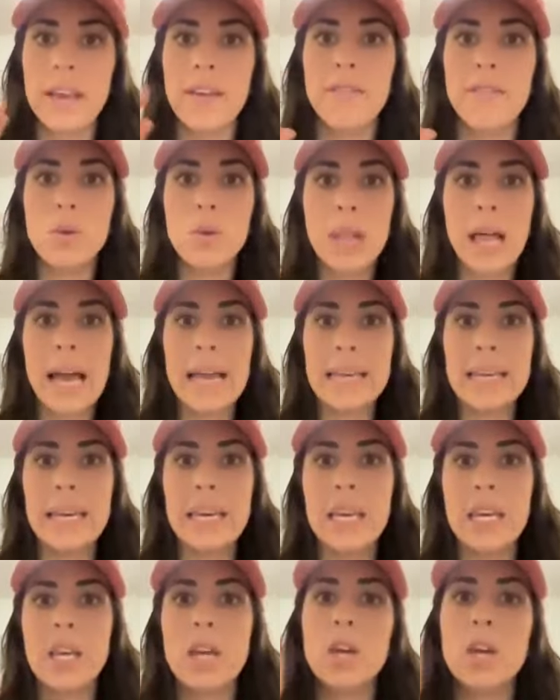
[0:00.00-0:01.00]
If you like
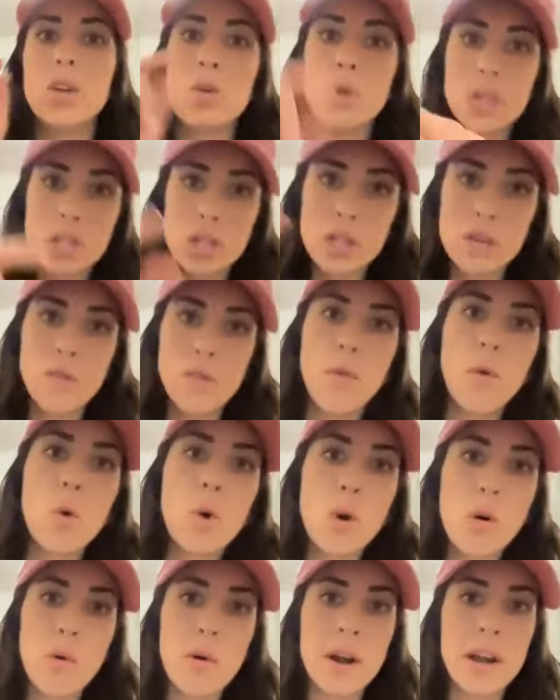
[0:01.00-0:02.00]
it, you can just
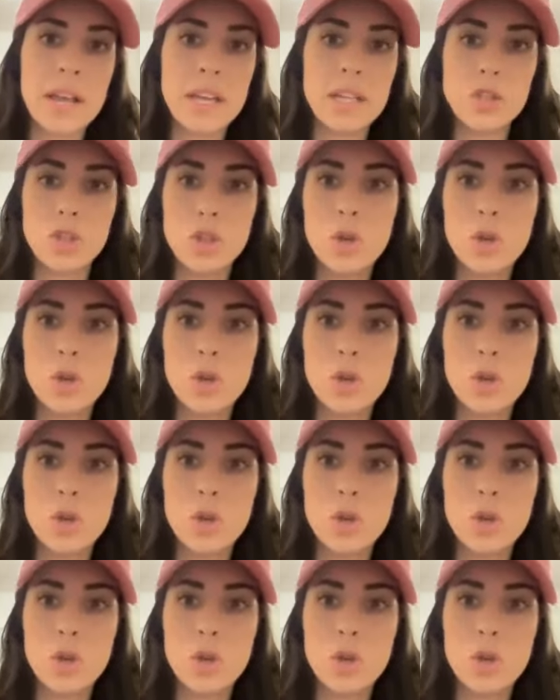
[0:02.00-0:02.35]
forward it